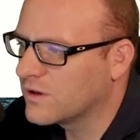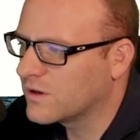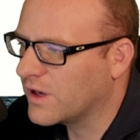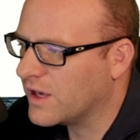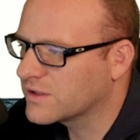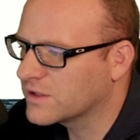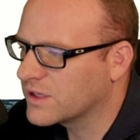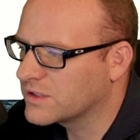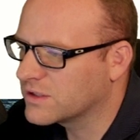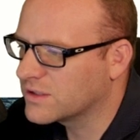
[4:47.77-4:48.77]
Okay, so
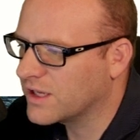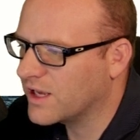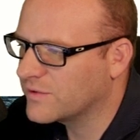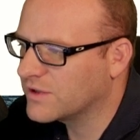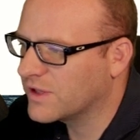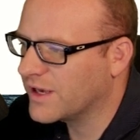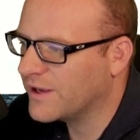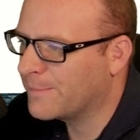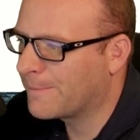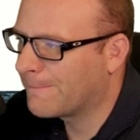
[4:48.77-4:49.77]
there's the time
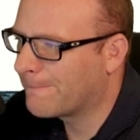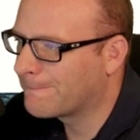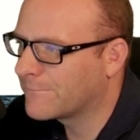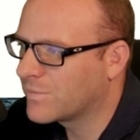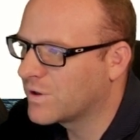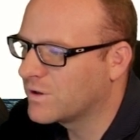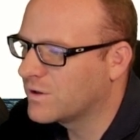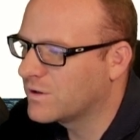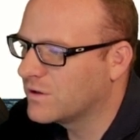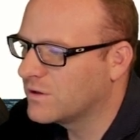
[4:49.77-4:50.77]
delay.
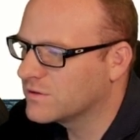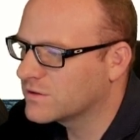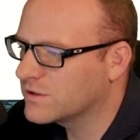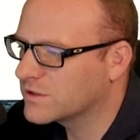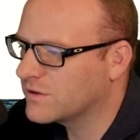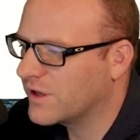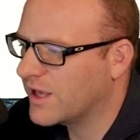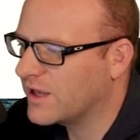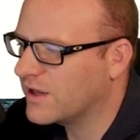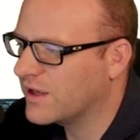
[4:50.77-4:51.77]
So let's go
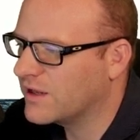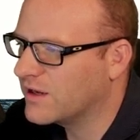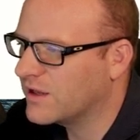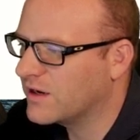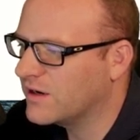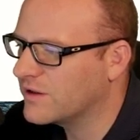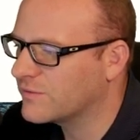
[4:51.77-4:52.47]
ahead and hit another